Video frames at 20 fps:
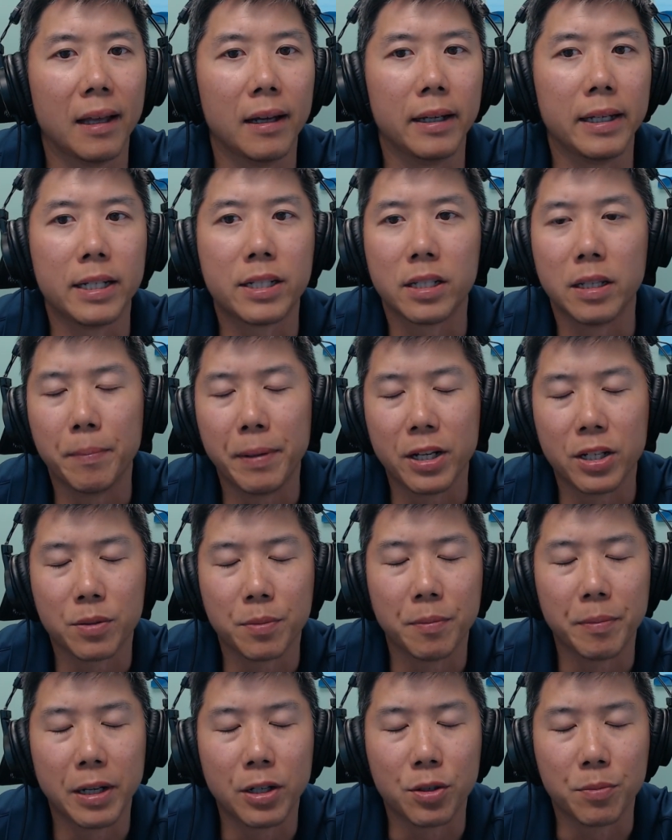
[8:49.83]
each of the
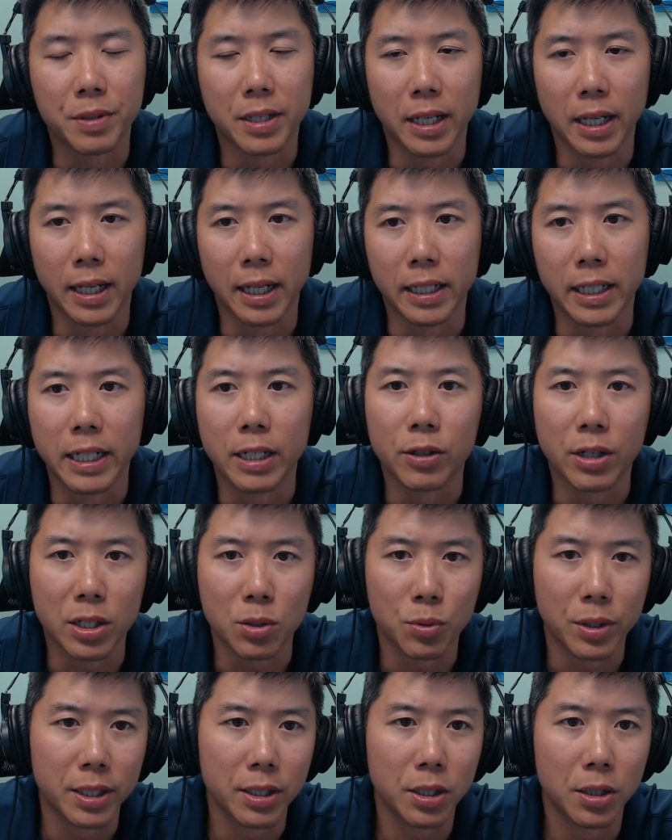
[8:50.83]
basement bedrooms had egress
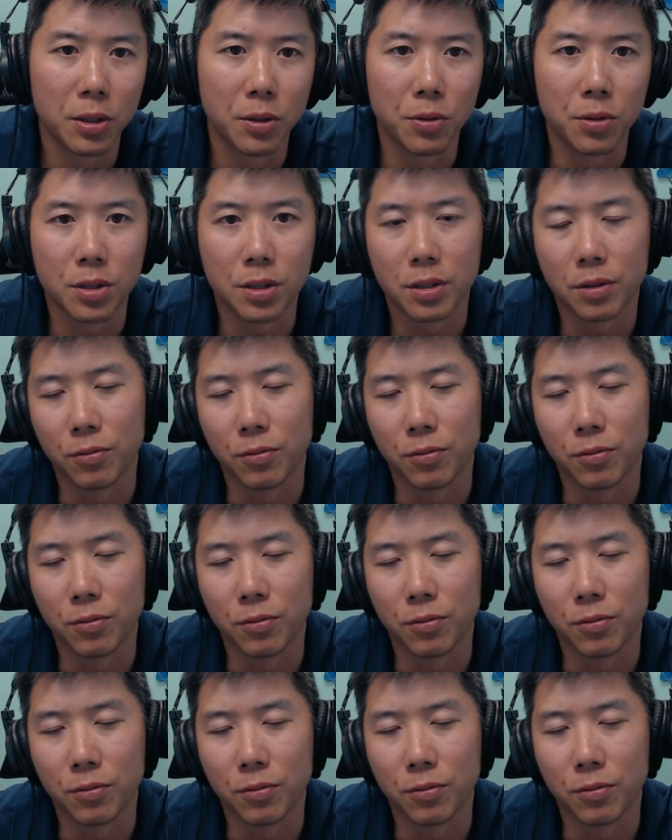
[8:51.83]
windows.